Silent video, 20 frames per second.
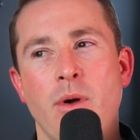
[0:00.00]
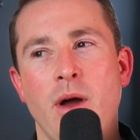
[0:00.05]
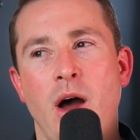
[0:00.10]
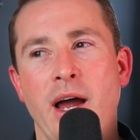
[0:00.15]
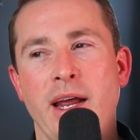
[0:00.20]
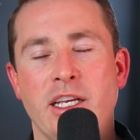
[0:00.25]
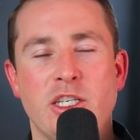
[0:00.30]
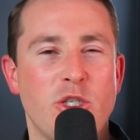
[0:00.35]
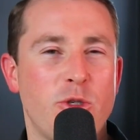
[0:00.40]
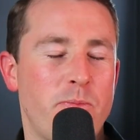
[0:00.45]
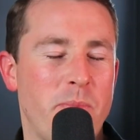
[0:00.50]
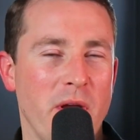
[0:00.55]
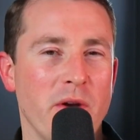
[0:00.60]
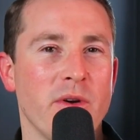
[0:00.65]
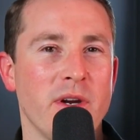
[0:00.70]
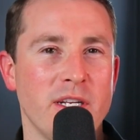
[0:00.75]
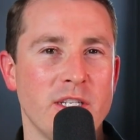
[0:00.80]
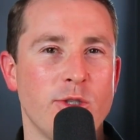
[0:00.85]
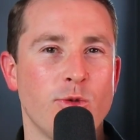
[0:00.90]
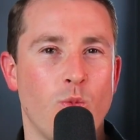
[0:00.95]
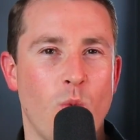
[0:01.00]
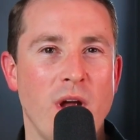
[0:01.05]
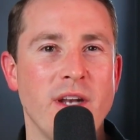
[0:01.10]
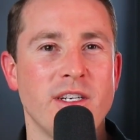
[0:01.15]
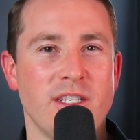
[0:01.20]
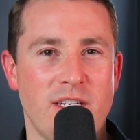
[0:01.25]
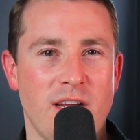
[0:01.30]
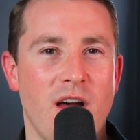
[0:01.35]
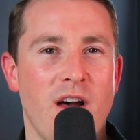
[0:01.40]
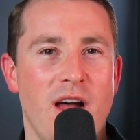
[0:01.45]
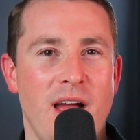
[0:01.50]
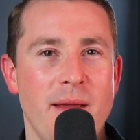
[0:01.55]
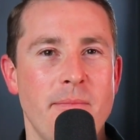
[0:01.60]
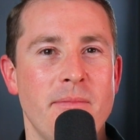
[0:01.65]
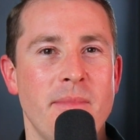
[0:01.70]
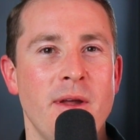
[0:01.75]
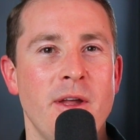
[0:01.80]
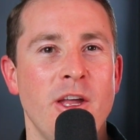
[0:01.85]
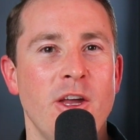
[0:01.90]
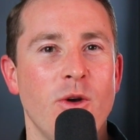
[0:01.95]
experienced one
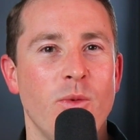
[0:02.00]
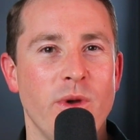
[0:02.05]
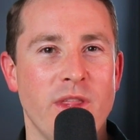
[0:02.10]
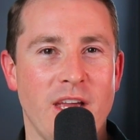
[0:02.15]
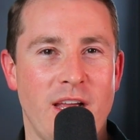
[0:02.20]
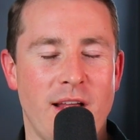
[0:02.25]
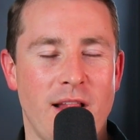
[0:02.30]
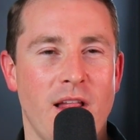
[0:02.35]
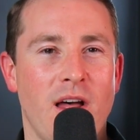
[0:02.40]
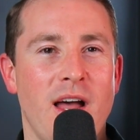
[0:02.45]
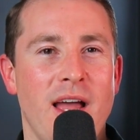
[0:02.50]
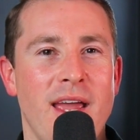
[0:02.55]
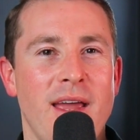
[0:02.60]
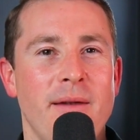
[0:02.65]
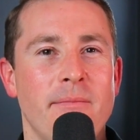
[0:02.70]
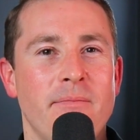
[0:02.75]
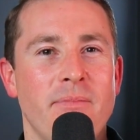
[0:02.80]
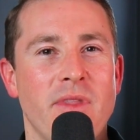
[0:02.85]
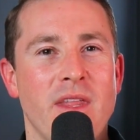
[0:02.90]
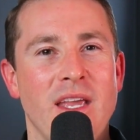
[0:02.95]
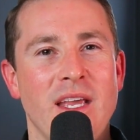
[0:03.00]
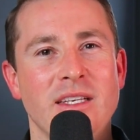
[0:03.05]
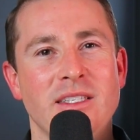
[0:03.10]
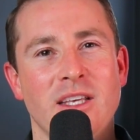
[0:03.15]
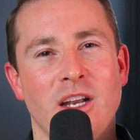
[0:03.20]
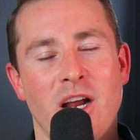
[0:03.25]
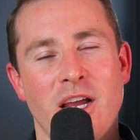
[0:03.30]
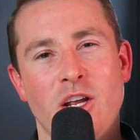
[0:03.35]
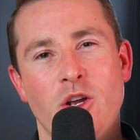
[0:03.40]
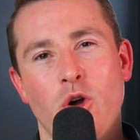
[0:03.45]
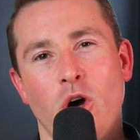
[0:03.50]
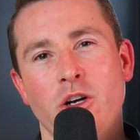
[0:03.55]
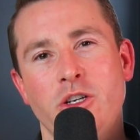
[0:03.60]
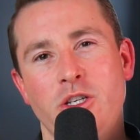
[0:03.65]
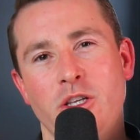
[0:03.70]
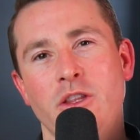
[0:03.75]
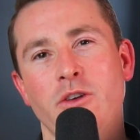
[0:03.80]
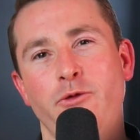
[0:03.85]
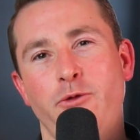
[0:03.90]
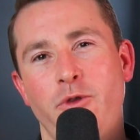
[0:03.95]
time with a client is that I got
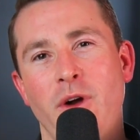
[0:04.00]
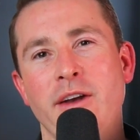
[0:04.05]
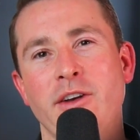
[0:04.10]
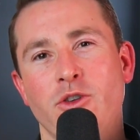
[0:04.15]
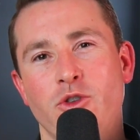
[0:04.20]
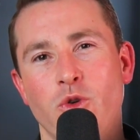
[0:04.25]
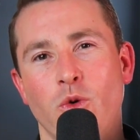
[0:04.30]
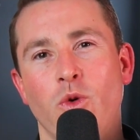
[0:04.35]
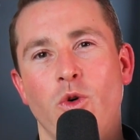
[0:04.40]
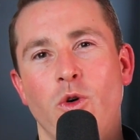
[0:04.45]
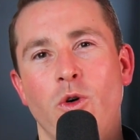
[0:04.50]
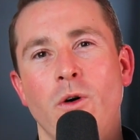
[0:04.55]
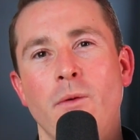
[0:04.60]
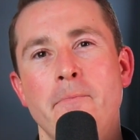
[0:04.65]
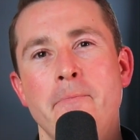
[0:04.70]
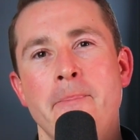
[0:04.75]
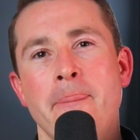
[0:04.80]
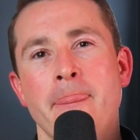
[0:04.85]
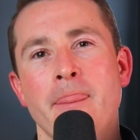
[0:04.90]
to the front door